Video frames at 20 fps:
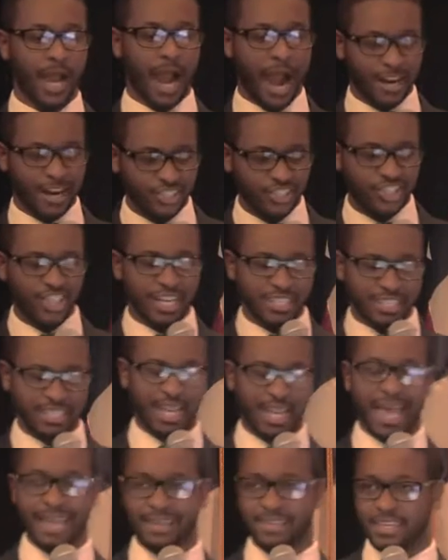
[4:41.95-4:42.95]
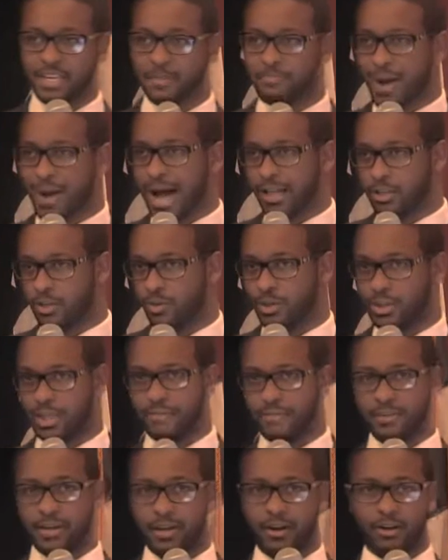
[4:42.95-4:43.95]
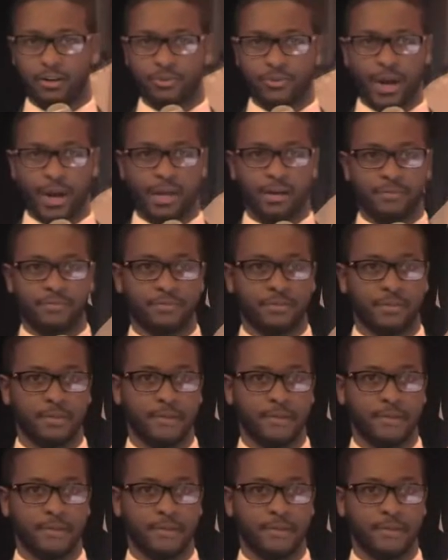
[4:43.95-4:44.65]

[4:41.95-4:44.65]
are just like the Apollo 11 aircraft?